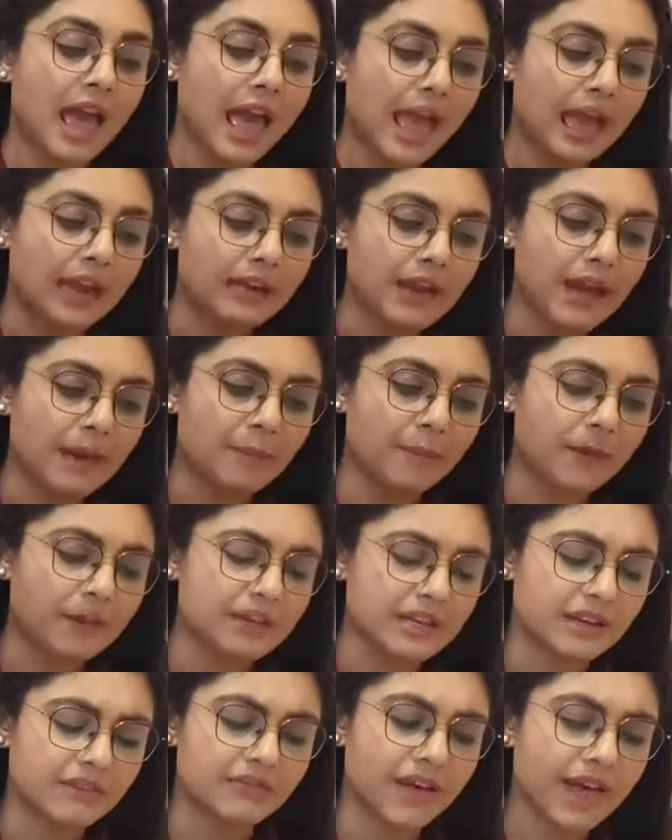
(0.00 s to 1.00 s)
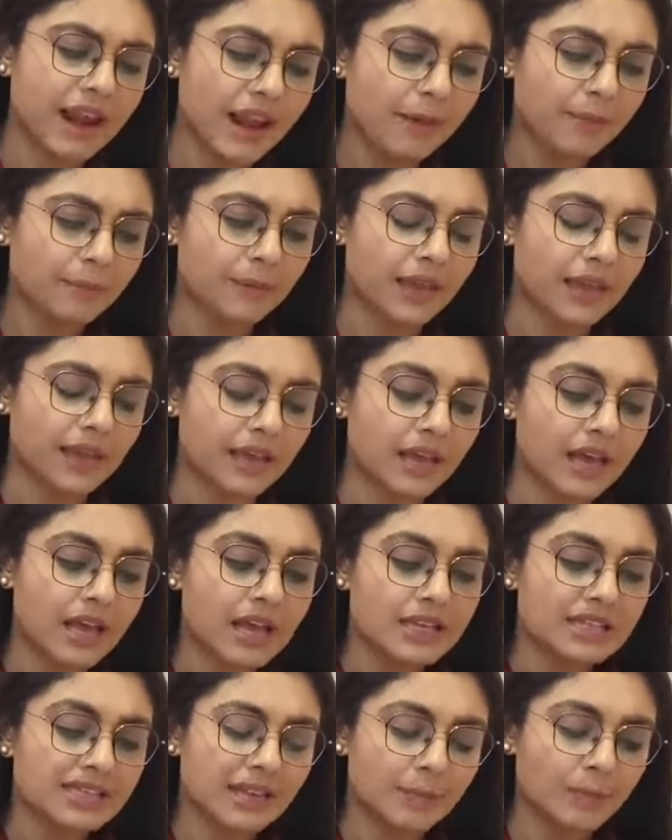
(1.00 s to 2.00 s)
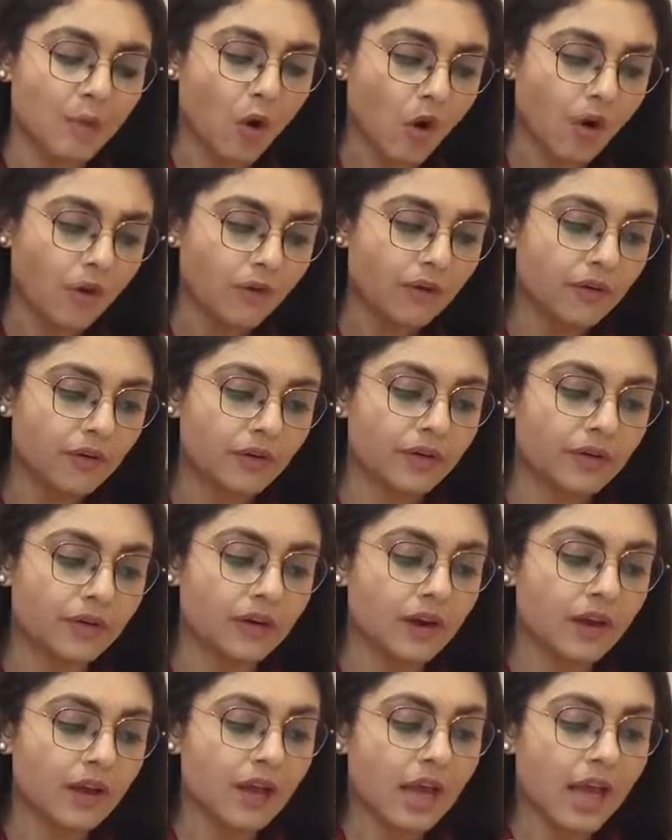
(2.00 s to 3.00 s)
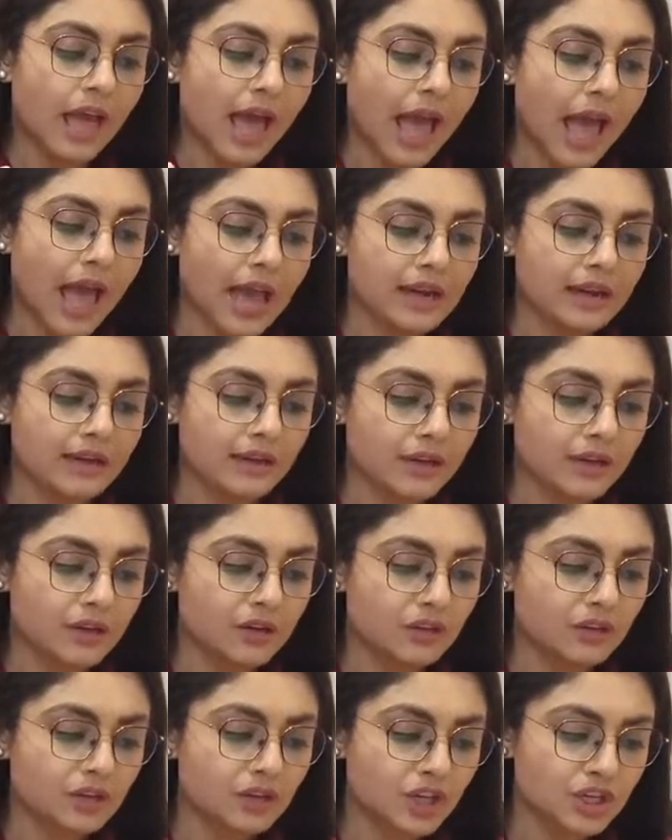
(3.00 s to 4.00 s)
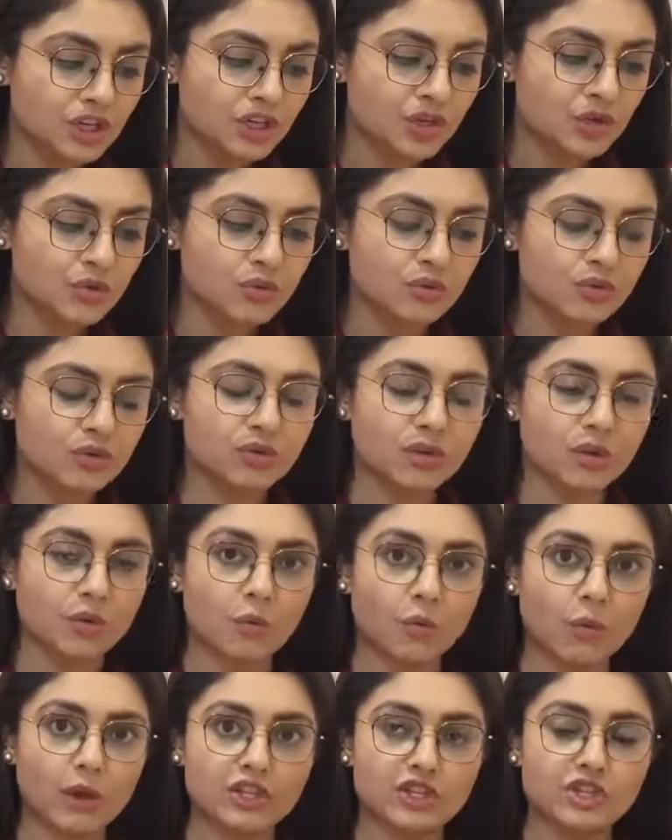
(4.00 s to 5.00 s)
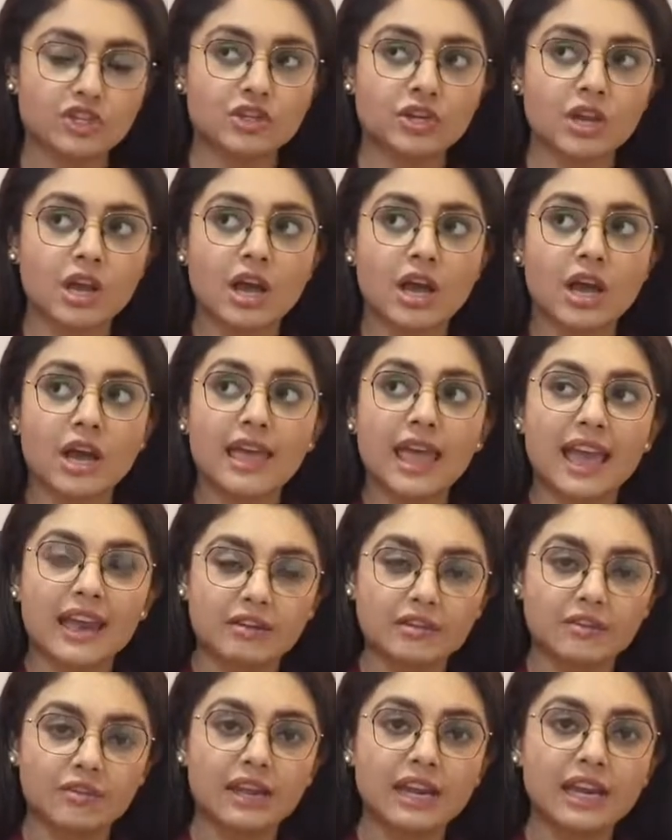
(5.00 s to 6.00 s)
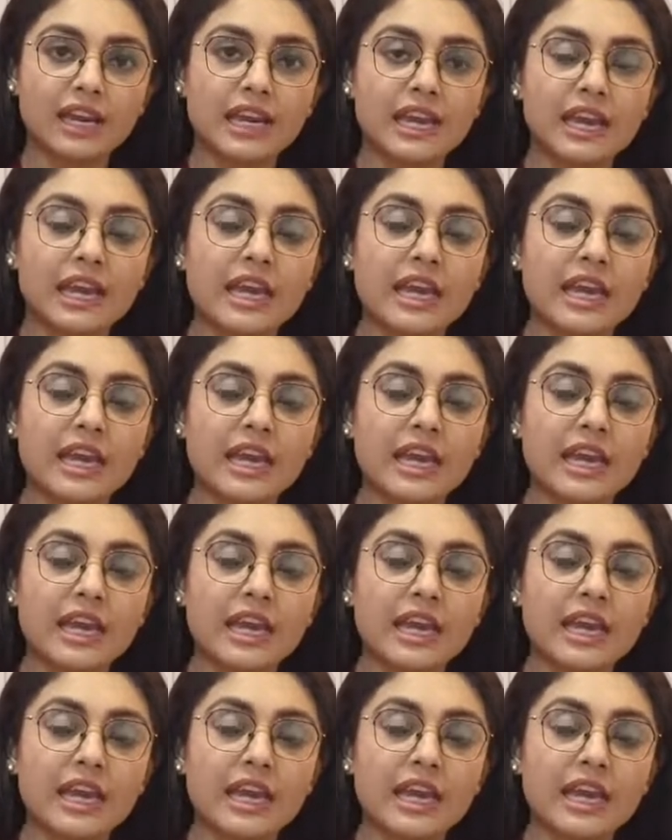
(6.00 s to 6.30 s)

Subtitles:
end up developing some organ and tissues which get really